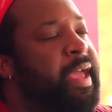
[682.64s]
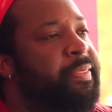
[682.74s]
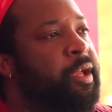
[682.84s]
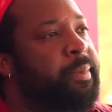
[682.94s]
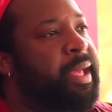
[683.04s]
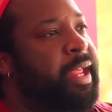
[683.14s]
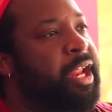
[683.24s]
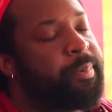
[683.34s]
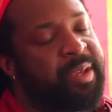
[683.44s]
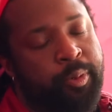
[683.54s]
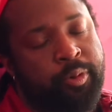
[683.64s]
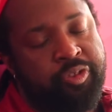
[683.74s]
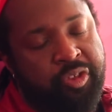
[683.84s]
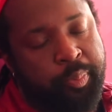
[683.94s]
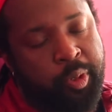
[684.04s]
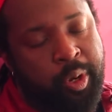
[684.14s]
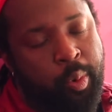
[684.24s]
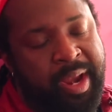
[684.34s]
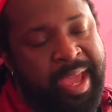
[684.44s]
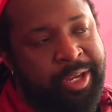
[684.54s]
there'll be a lot of people who support
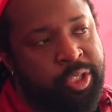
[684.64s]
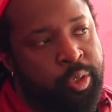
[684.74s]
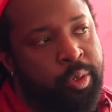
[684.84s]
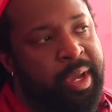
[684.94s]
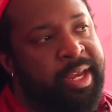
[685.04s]
what I do,